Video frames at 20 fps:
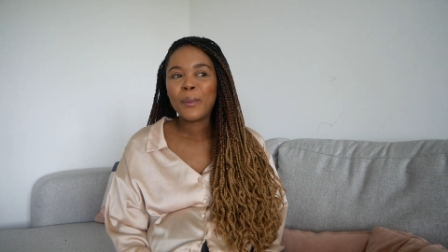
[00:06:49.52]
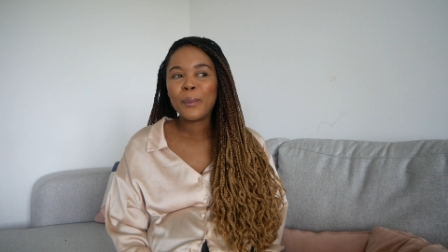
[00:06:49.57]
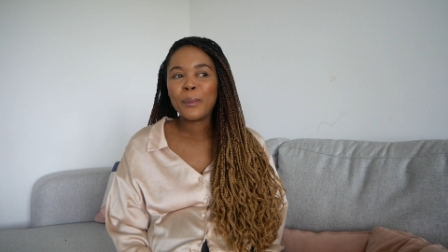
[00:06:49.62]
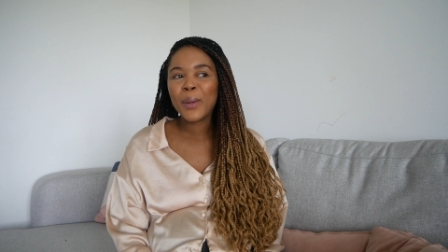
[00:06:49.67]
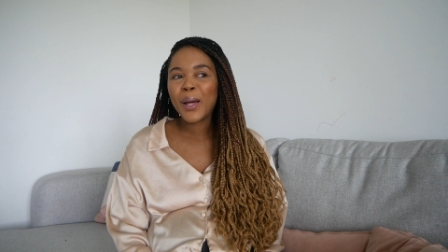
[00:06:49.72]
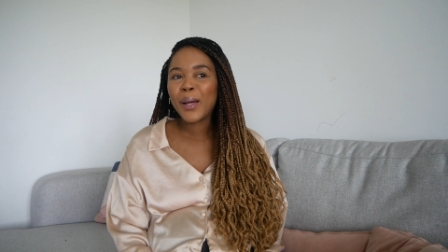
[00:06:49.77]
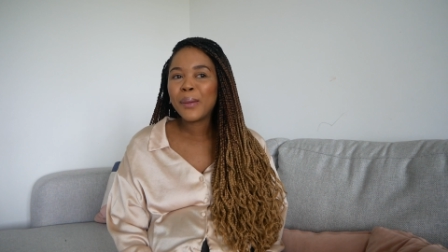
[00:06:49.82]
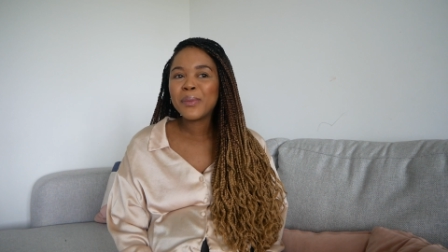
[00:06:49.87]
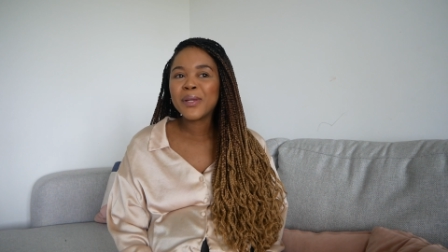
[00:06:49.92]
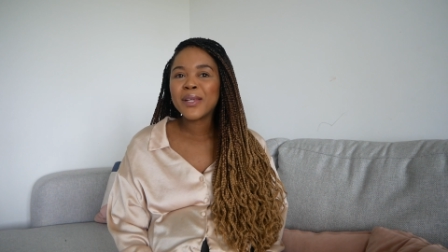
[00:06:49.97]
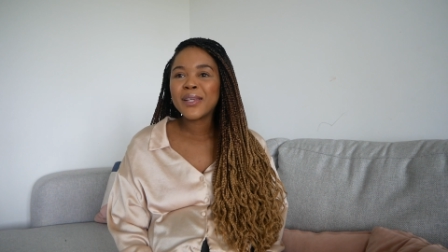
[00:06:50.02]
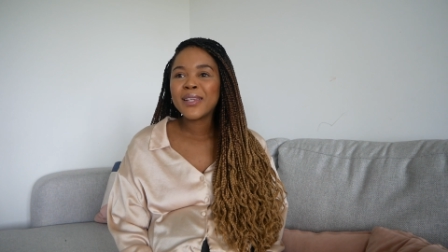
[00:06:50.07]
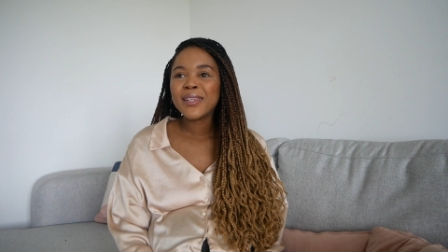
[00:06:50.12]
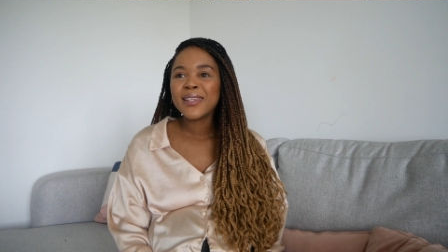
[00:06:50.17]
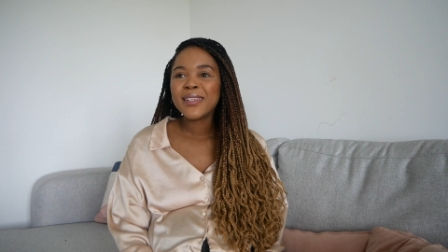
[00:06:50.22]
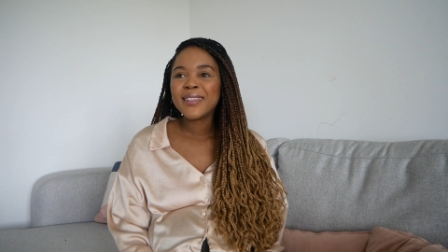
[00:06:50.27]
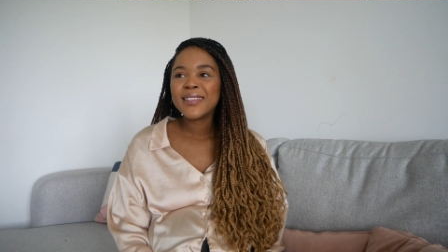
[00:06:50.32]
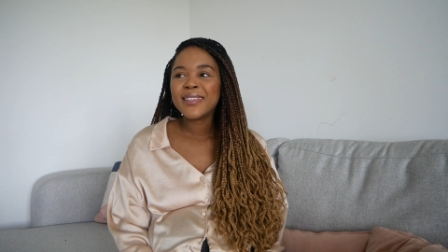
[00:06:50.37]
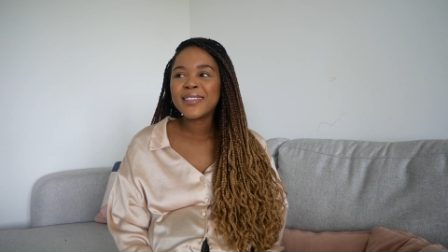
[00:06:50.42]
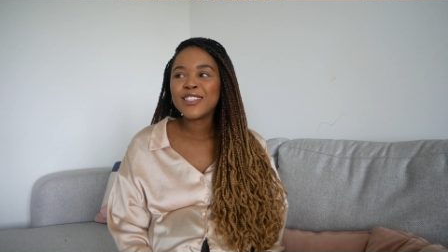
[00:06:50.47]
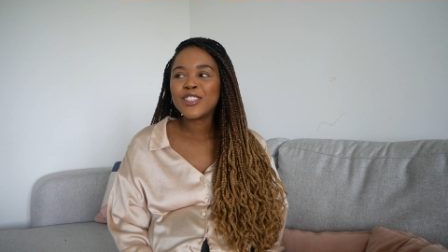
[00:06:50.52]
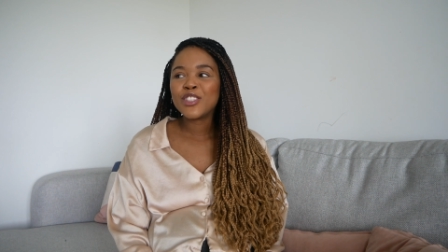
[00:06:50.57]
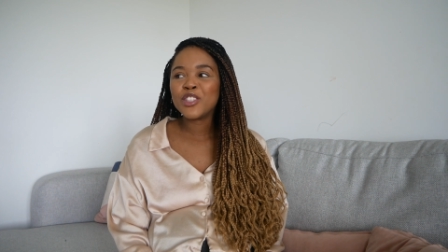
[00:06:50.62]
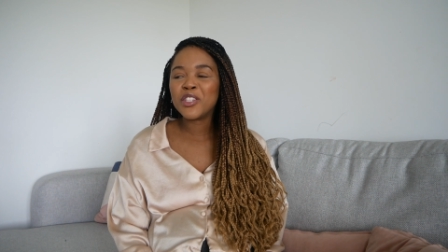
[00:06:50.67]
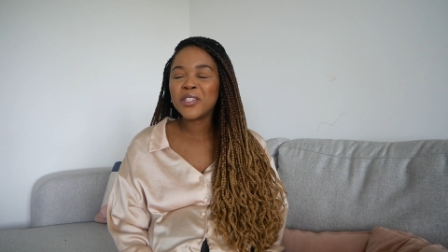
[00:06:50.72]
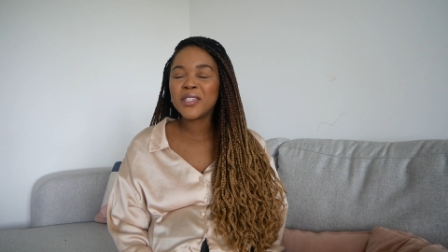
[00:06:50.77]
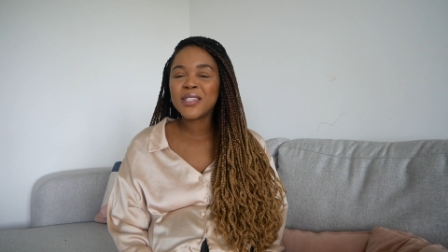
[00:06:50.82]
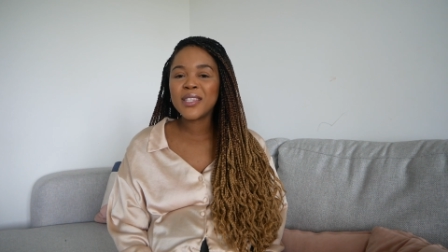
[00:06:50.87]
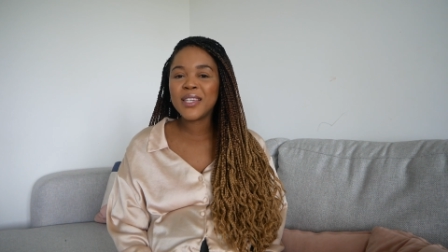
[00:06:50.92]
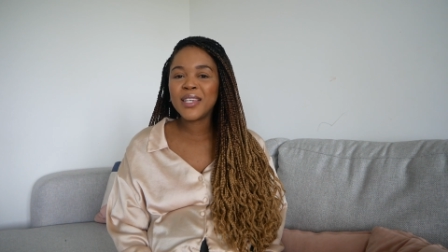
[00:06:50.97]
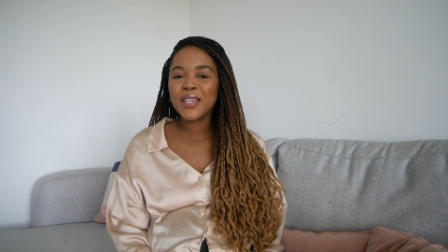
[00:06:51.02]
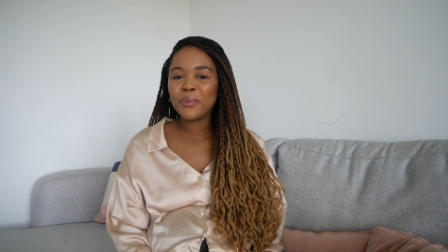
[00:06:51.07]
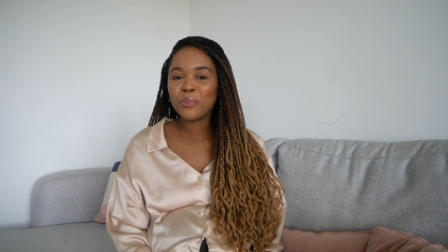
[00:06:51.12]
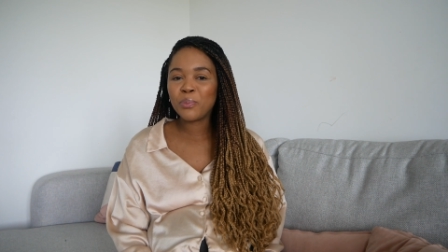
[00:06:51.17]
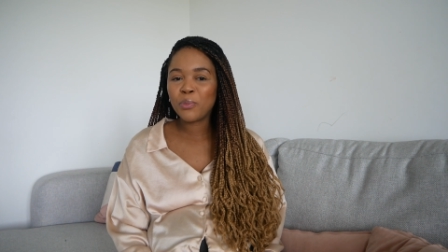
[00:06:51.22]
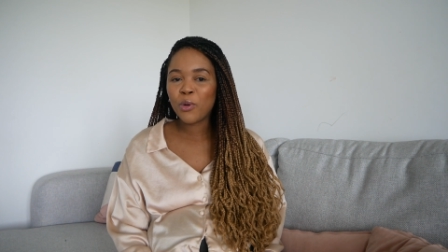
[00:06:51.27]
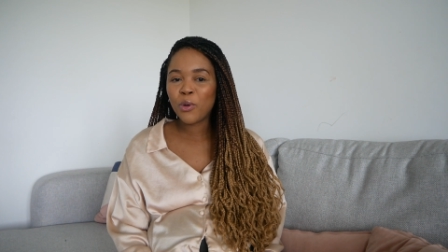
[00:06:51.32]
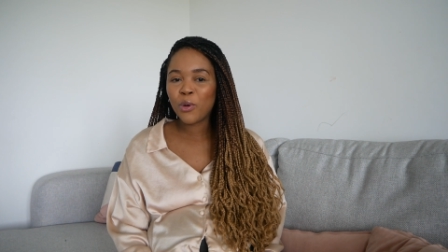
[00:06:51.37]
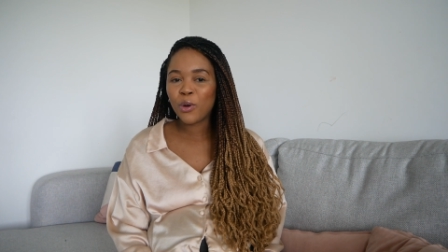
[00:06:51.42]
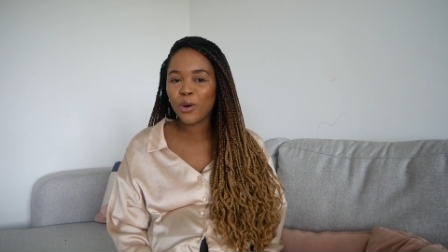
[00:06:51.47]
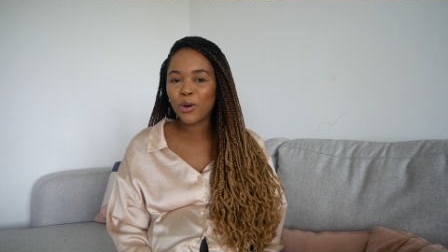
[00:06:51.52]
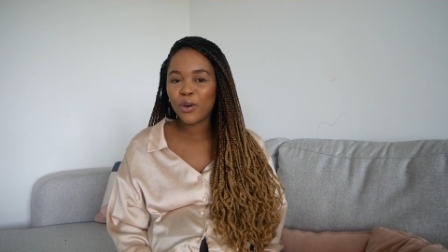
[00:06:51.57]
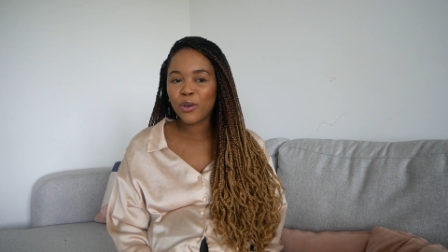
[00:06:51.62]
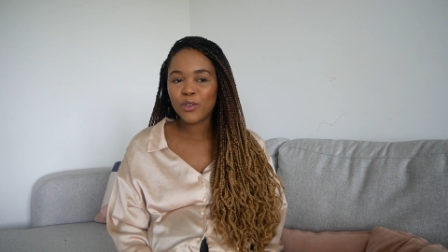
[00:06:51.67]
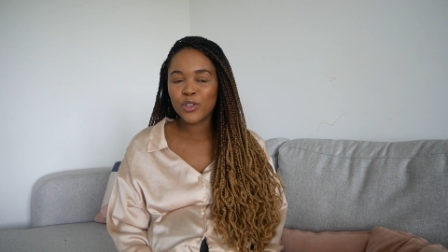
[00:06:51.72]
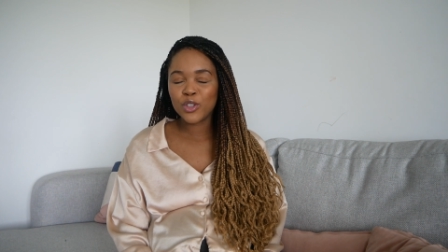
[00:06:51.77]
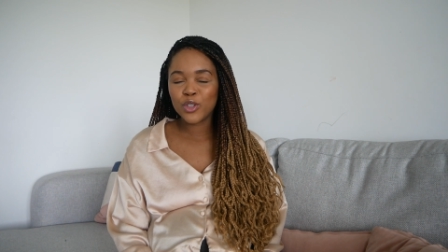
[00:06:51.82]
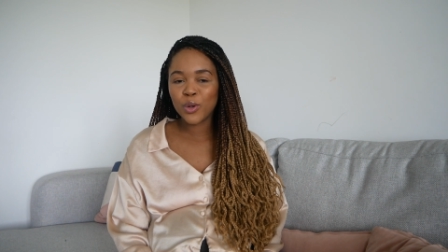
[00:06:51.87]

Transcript: "Mama, just eat more.